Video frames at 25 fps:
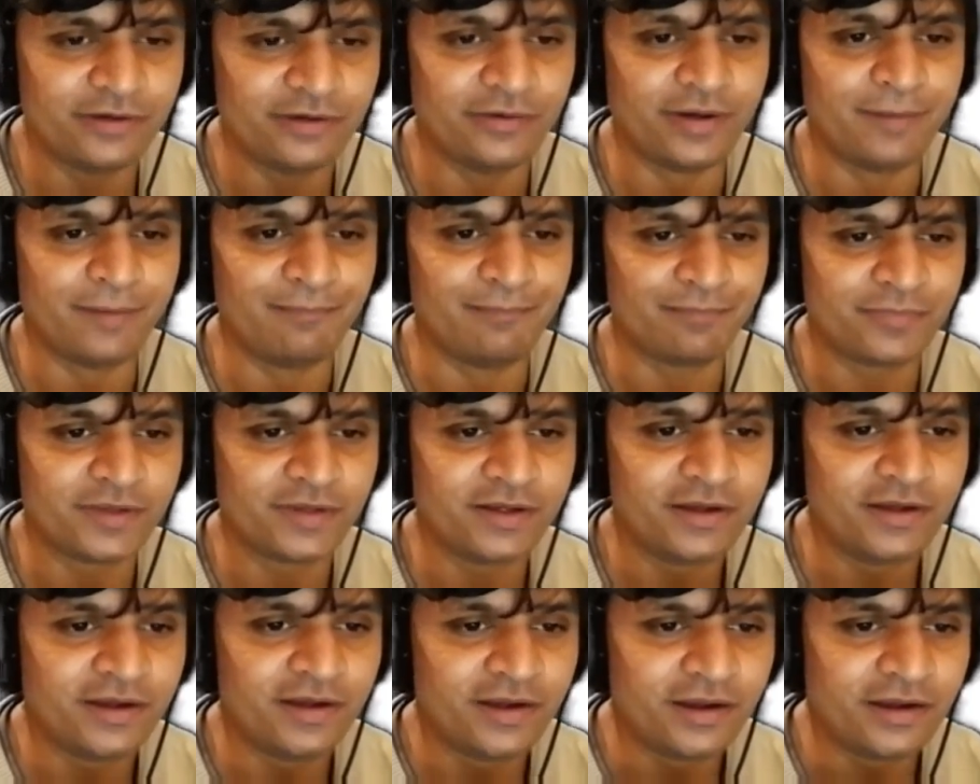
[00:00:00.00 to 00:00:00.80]
Okay,
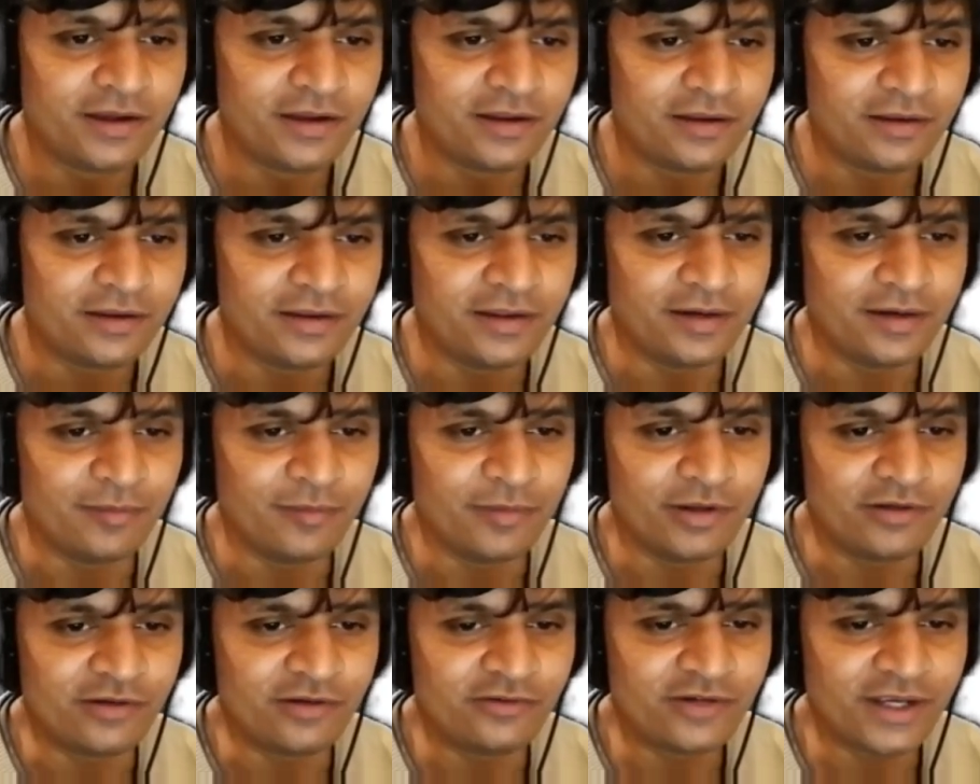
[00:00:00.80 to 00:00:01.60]
then
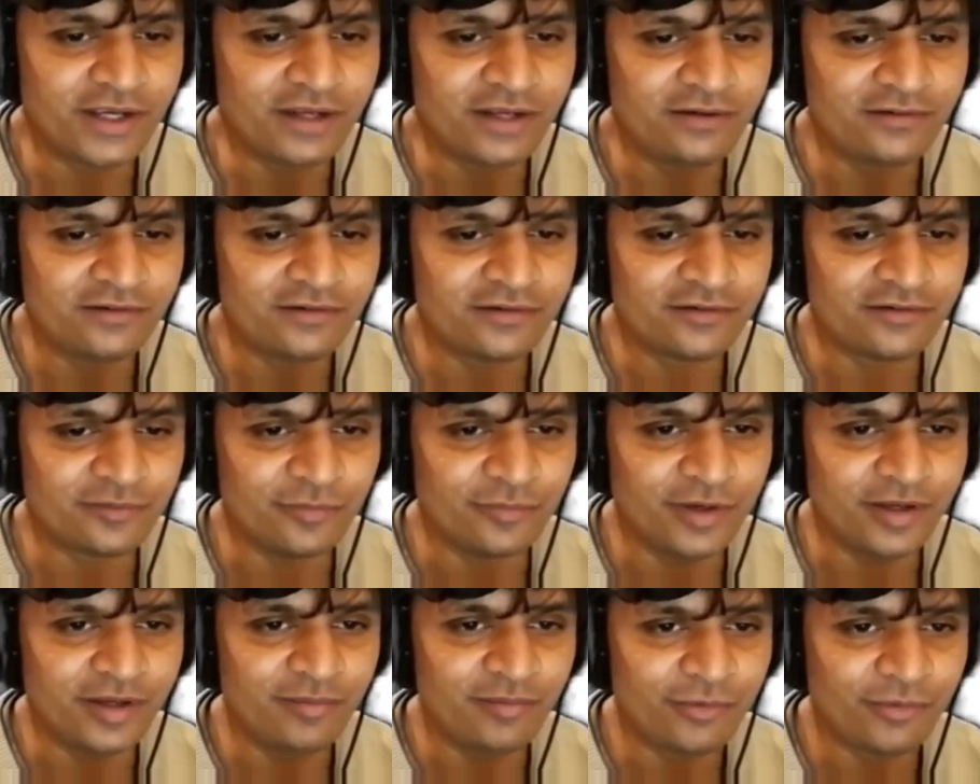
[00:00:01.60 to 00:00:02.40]
I'm going to change this
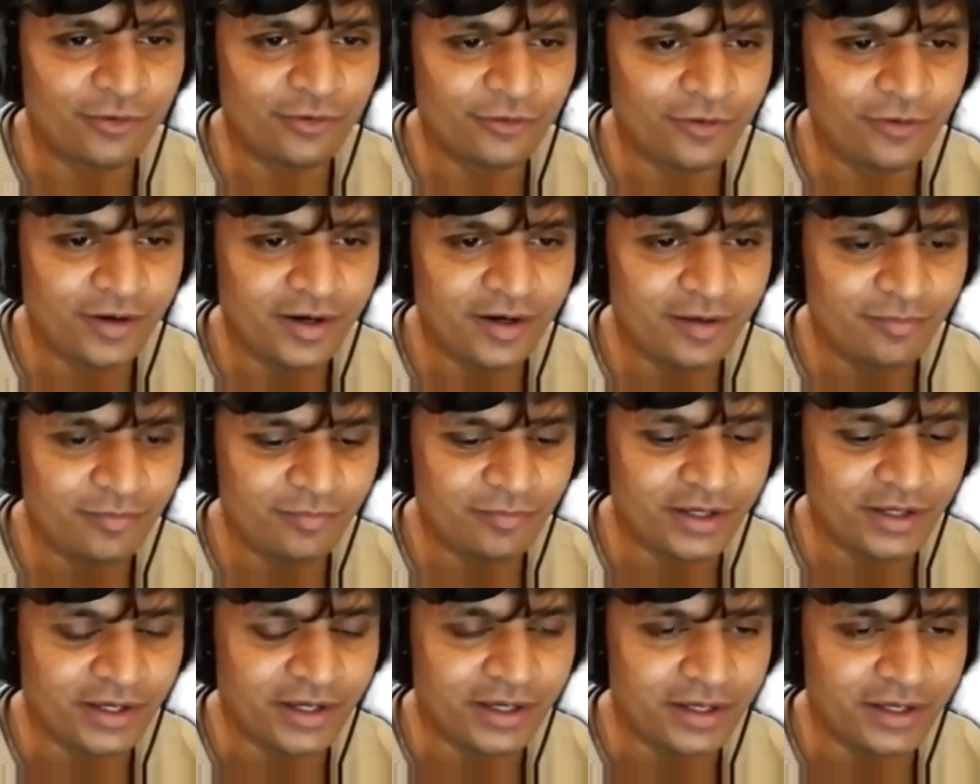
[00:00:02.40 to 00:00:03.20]
main
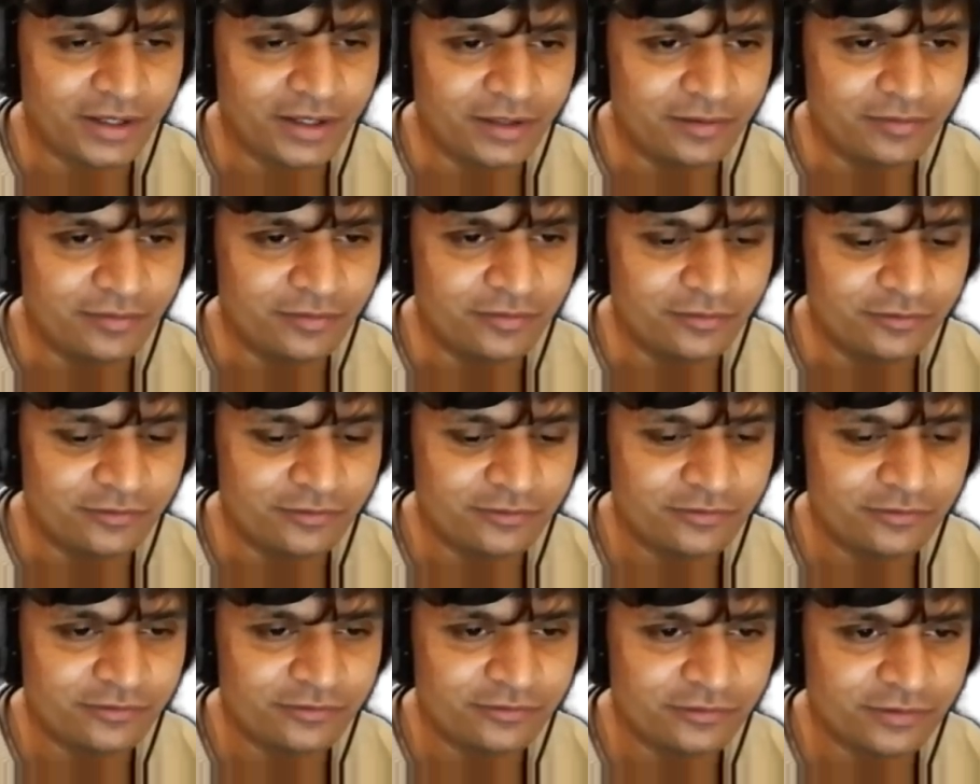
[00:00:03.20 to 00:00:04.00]
program, and
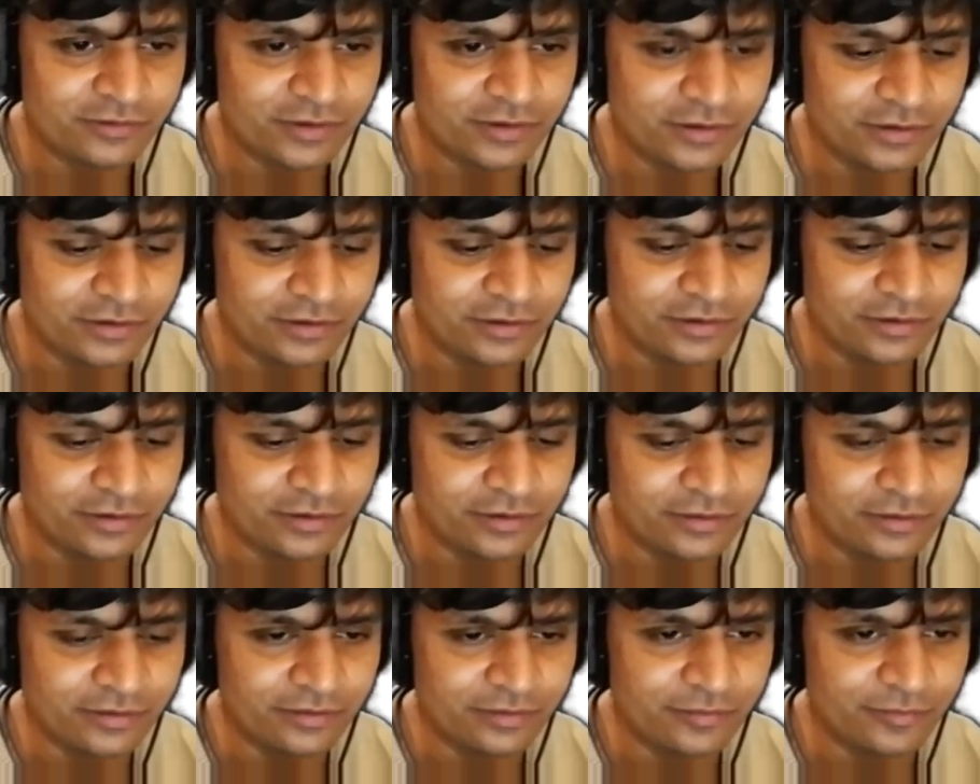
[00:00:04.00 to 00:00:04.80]

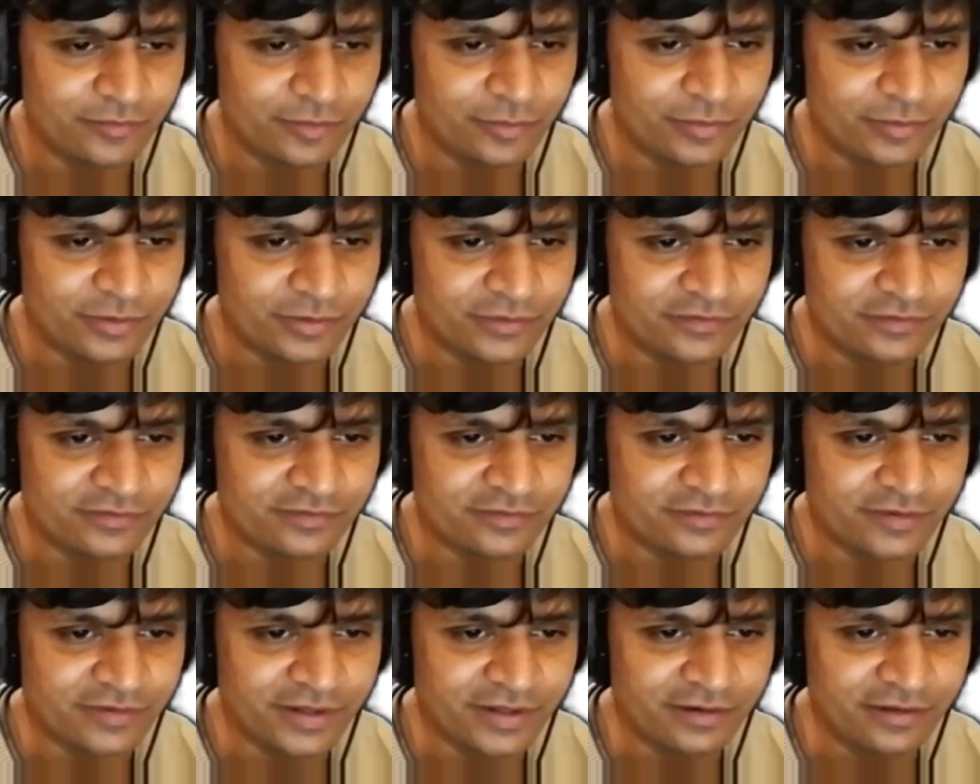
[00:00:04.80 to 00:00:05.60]
maybe I'll
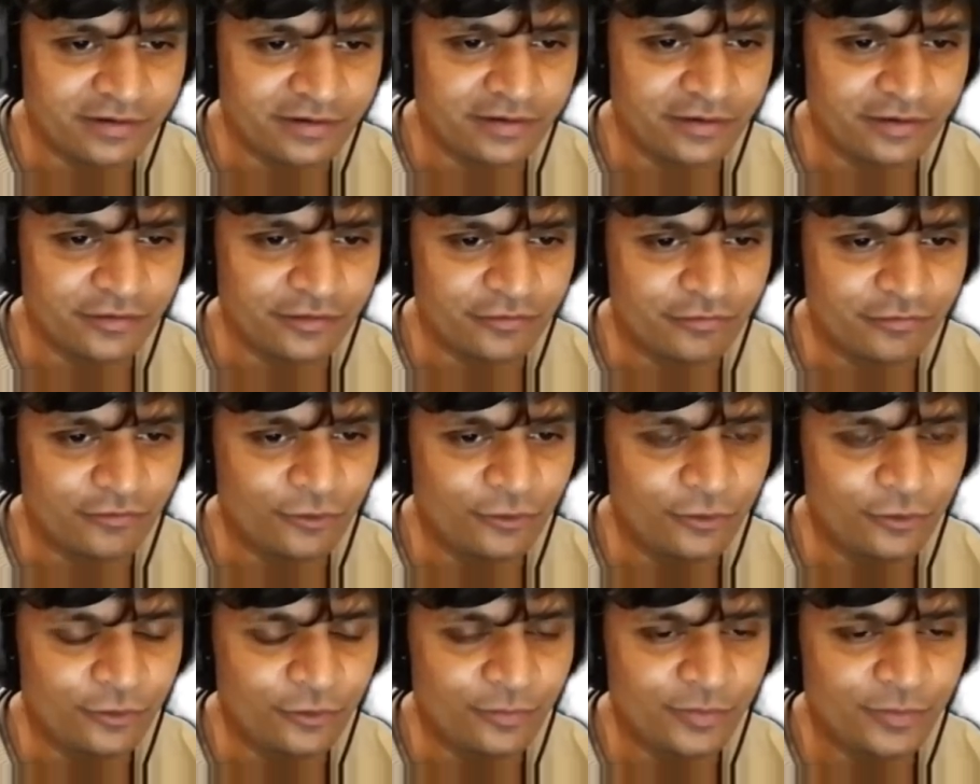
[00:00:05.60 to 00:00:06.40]
just write another
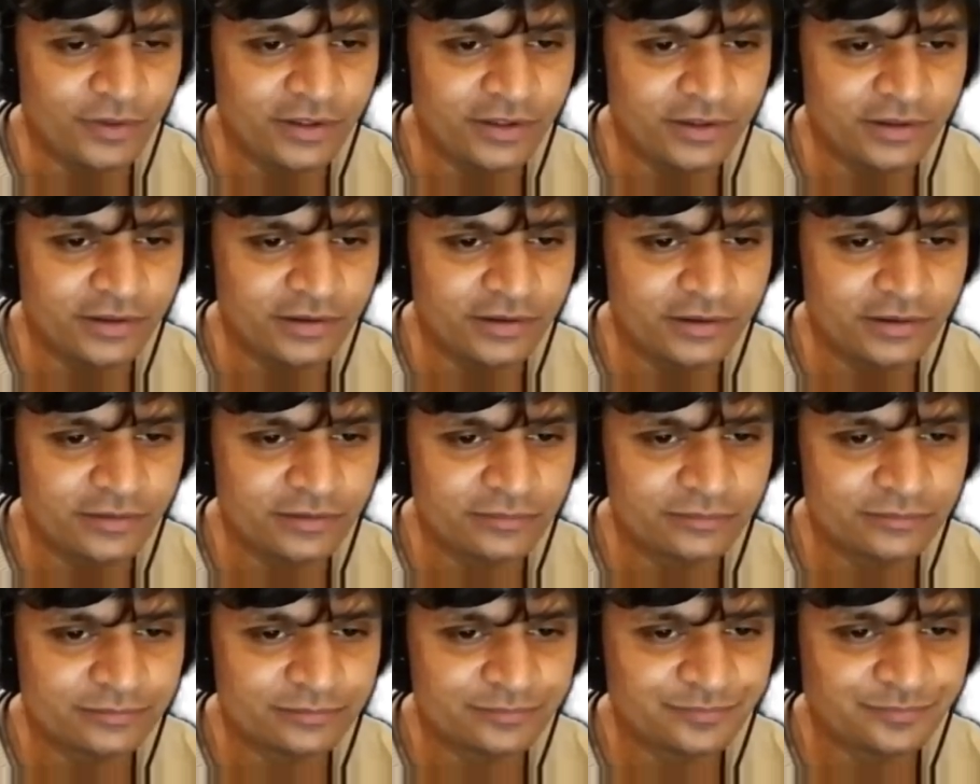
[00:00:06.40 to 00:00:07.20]
for loop here.